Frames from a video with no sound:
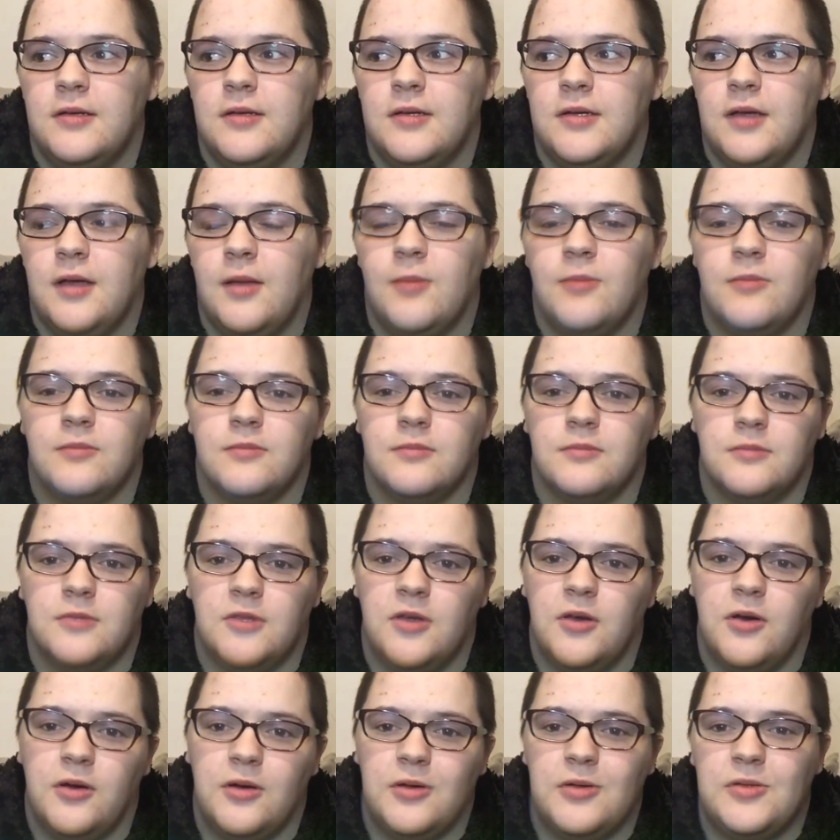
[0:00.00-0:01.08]
I'm the
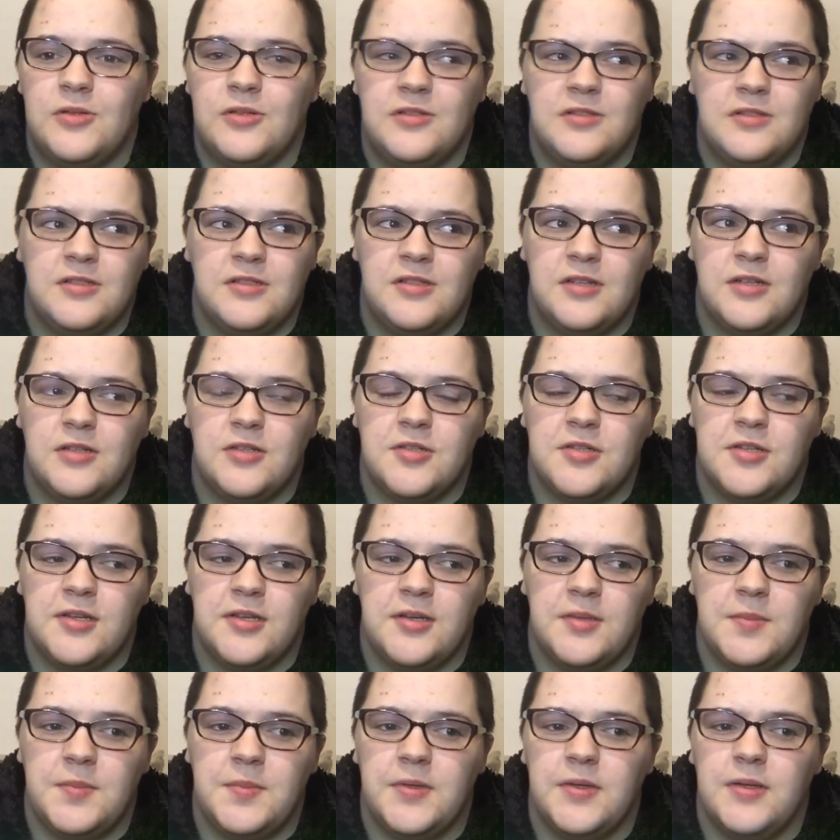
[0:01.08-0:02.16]
host
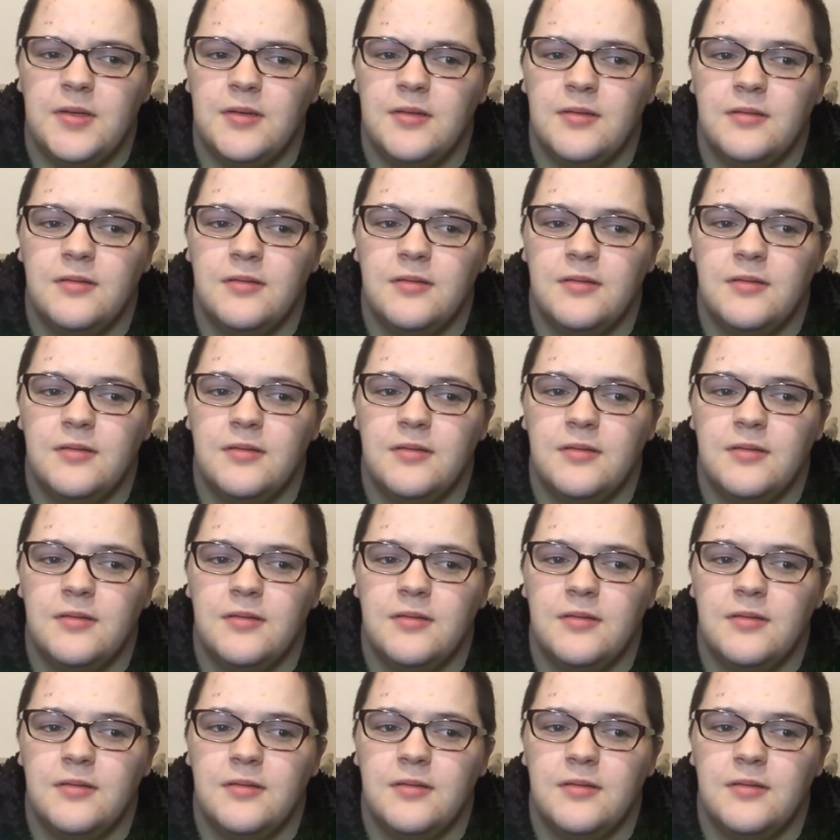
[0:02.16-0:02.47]
essentially, but